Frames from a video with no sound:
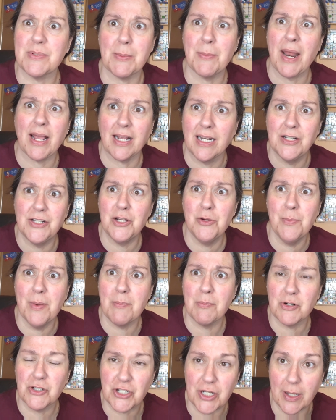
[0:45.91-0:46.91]
I'm not going to do
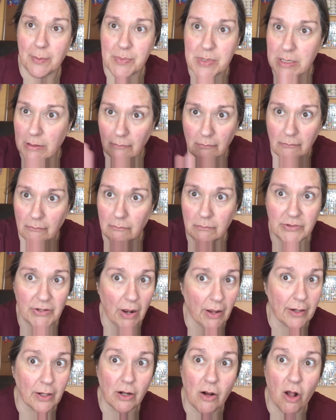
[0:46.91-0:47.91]
memberships. It's
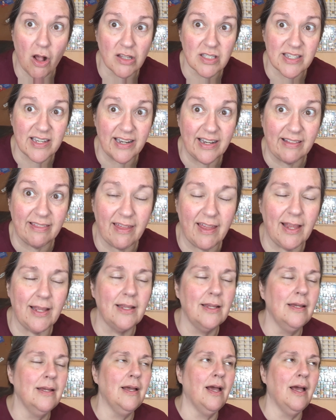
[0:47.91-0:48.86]
not going to cost anything.